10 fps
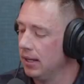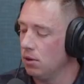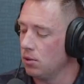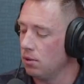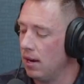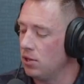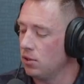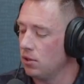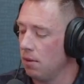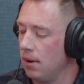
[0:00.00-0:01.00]
some
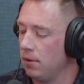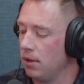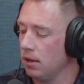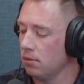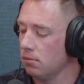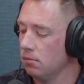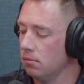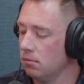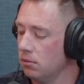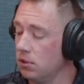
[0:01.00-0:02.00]
agents come out that are
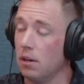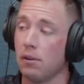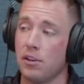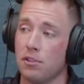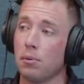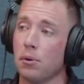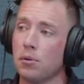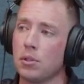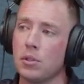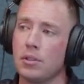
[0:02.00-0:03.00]
serious
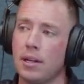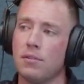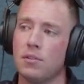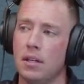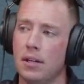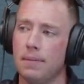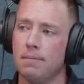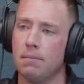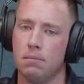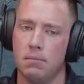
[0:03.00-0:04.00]
producers that have seen it,
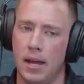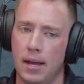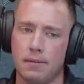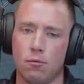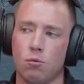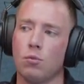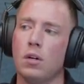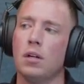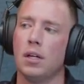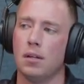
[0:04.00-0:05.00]
that
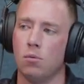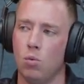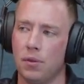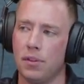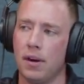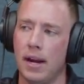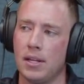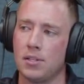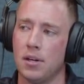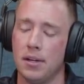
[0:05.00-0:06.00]
really want their
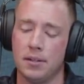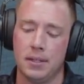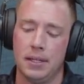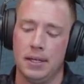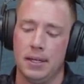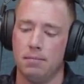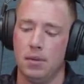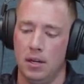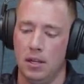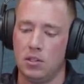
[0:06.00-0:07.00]
hands on it.
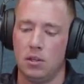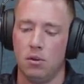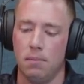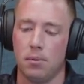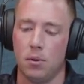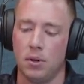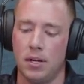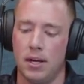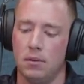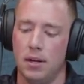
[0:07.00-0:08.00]
It is still in a
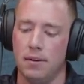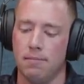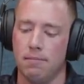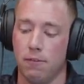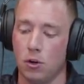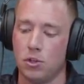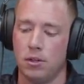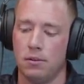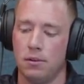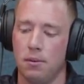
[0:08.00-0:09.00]
prototype
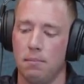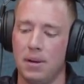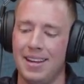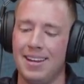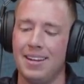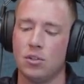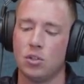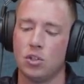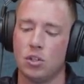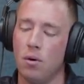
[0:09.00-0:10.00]
version, but it is
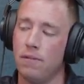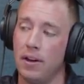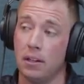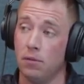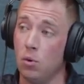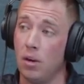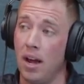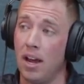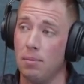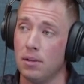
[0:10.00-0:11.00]
so effective. You and
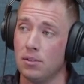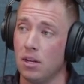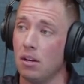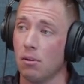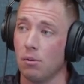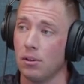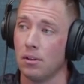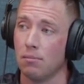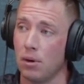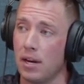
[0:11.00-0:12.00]
I have been tinkering with
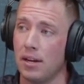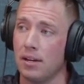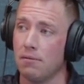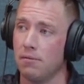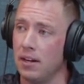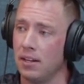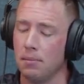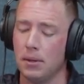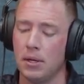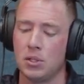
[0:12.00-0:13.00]
it, breaking it, finding the
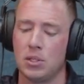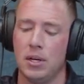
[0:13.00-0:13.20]
bugs.